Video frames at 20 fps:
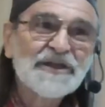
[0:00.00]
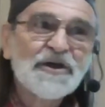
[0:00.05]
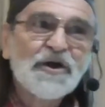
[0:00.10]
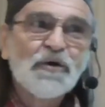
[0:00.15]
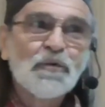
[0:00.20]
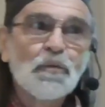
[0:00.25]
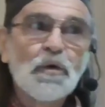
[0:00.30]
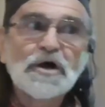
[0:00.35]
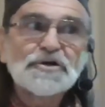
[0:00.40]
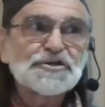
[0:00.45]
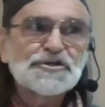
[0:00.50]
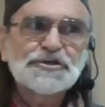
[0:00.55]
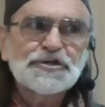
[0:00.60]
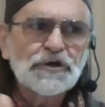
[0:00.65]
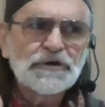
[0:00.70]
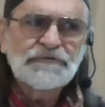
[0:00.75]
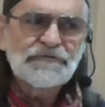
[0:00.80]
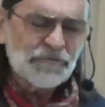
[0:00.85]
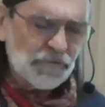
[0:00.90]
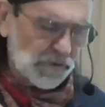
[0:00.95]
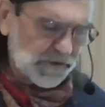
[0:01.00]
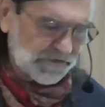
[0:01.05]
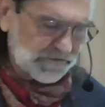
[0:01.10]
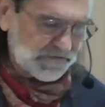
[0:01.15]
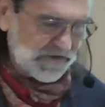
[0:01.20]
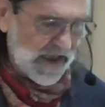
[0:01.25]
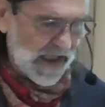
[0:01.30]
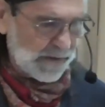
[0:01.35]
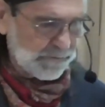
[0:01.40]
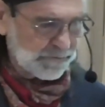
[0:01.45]
One should, for
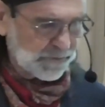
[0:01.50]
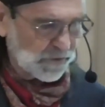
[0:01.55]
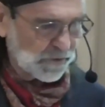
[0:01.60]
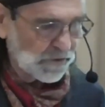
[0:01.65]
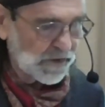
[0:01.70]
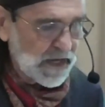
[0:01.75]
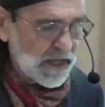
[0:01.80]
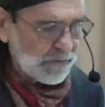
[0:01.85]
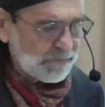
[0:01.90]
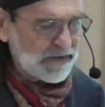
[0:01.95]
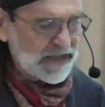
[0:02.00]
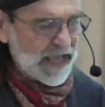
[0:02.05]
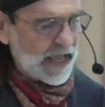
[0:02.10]
example, be